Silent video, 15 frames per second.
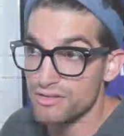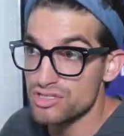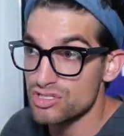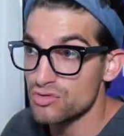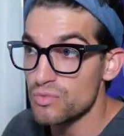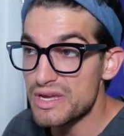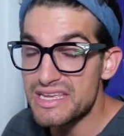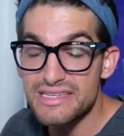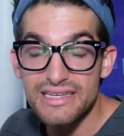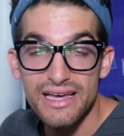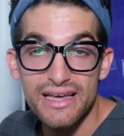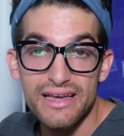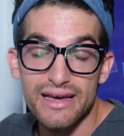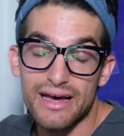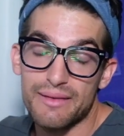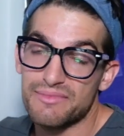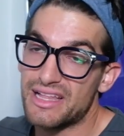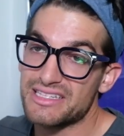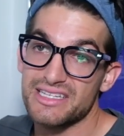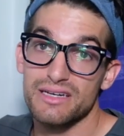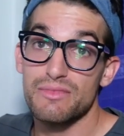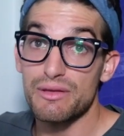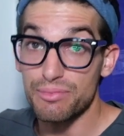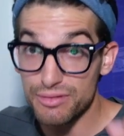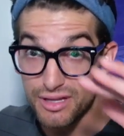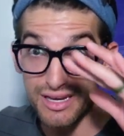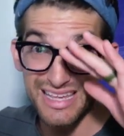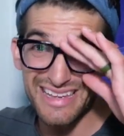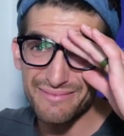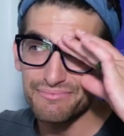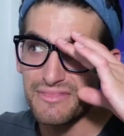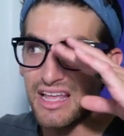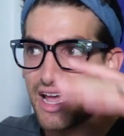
suite. Um, that's going to be plenty.